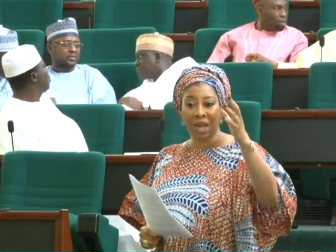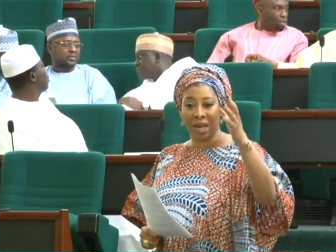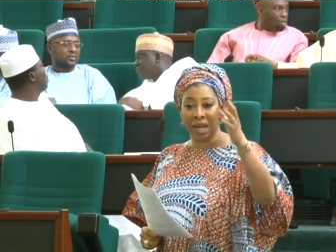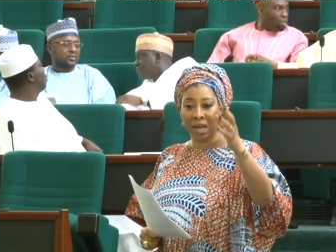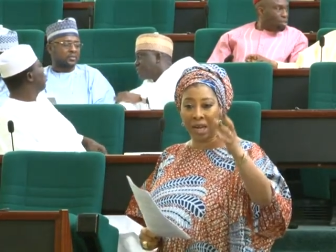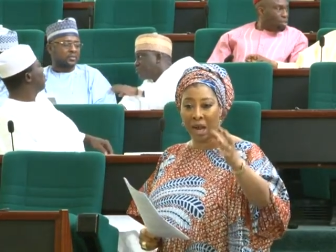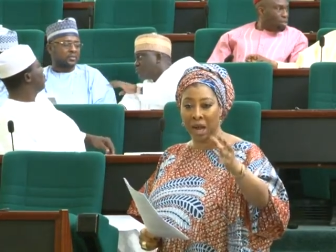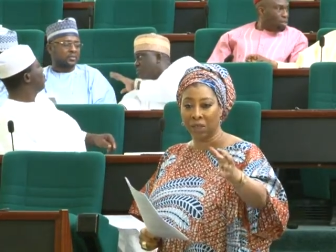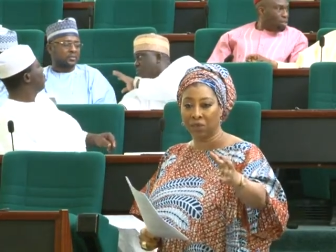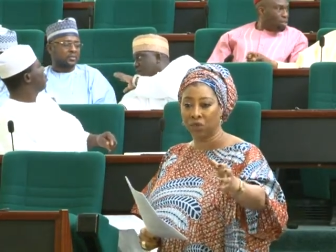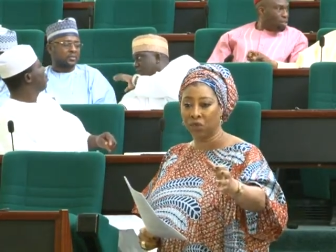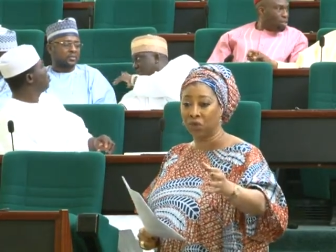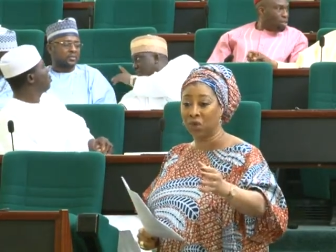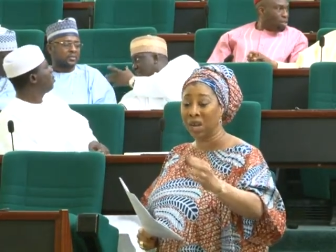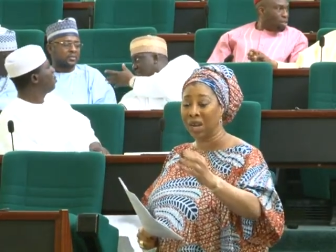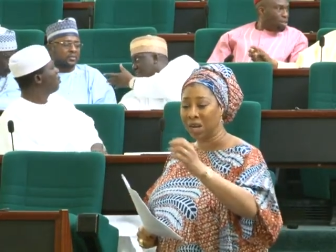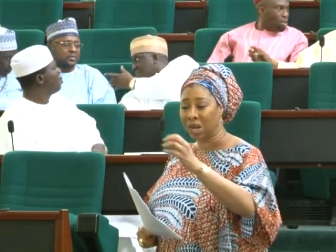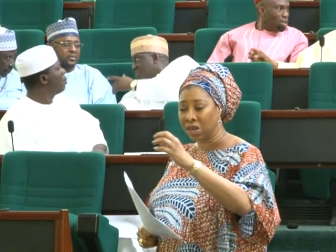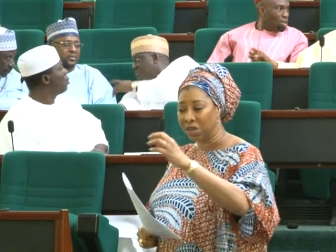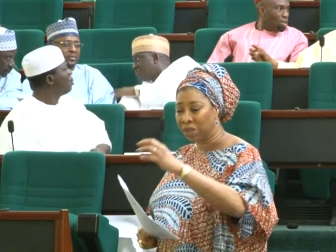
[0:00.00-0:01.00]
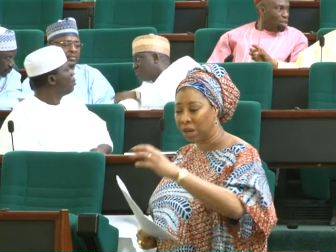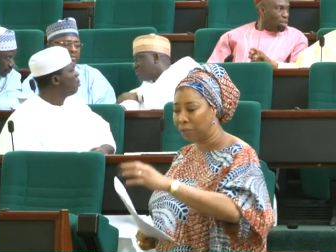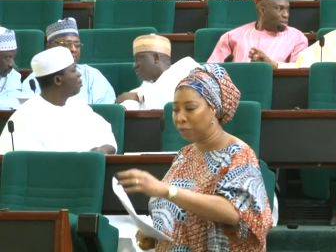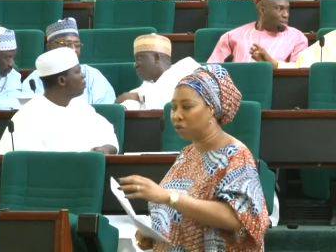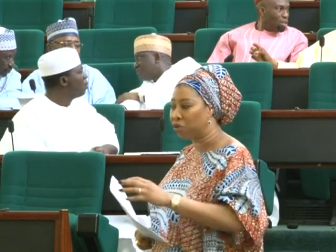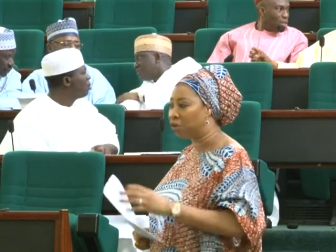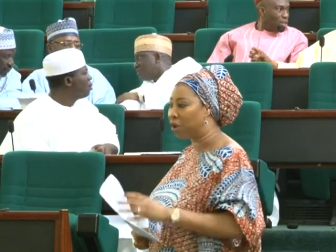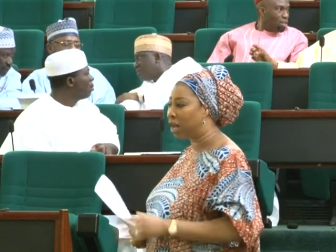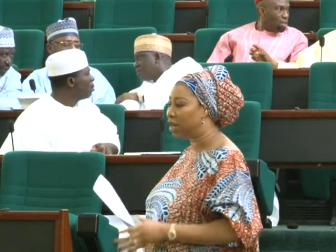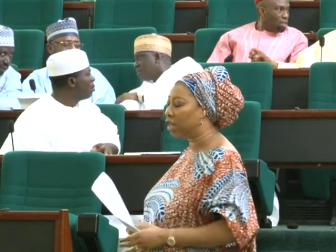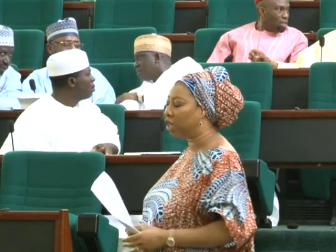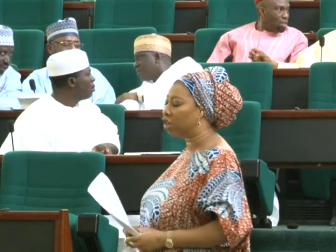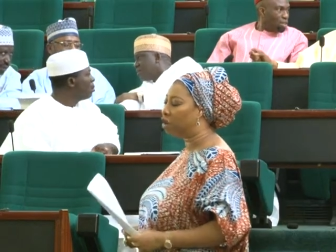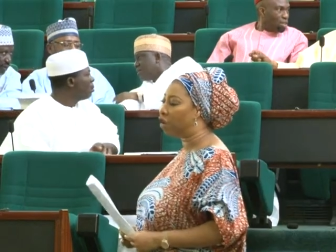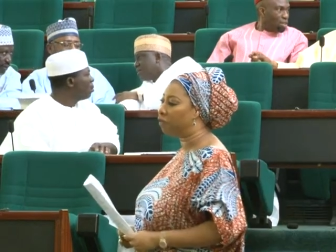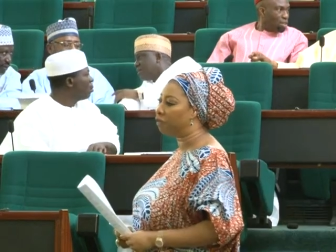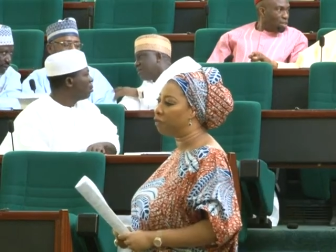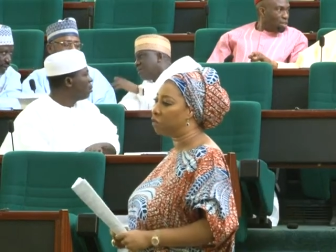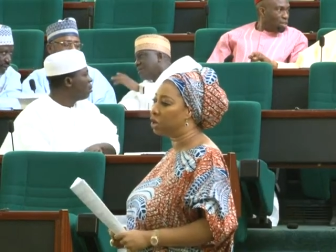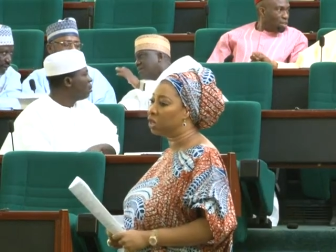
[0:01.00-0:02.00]
in a democratic
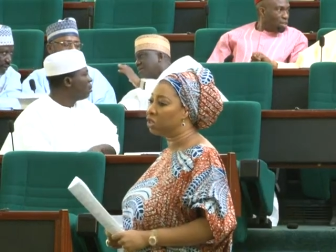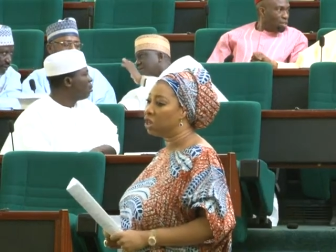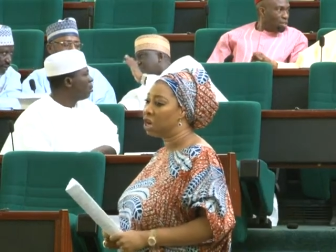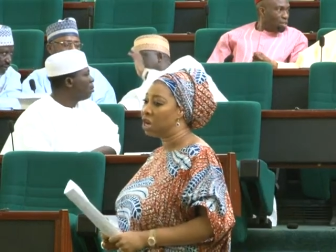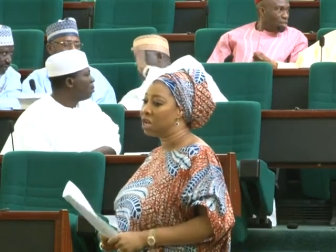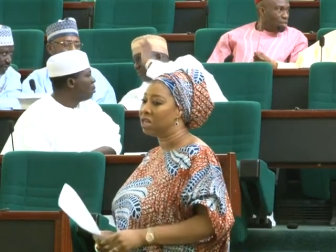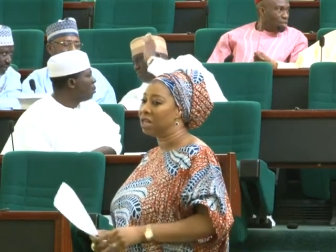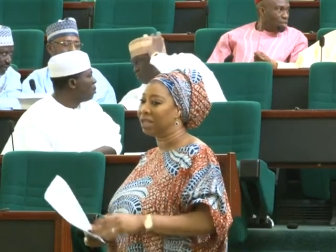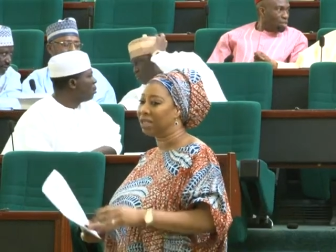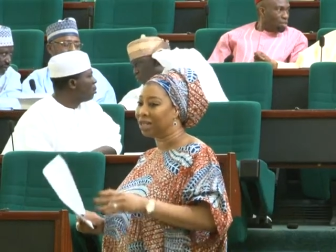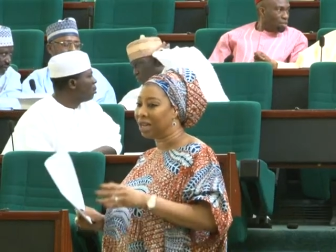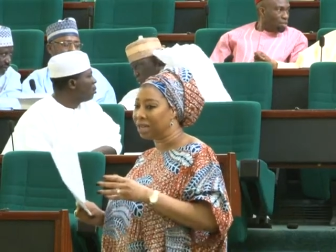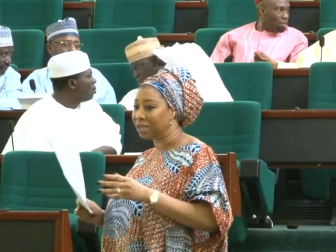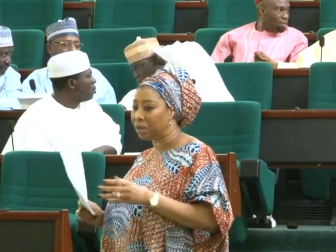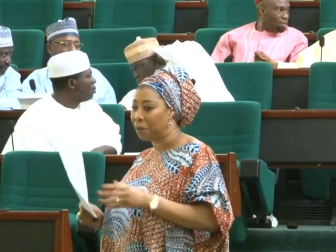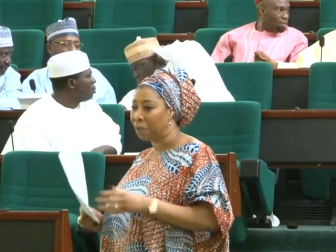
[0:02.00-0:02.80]
government, that as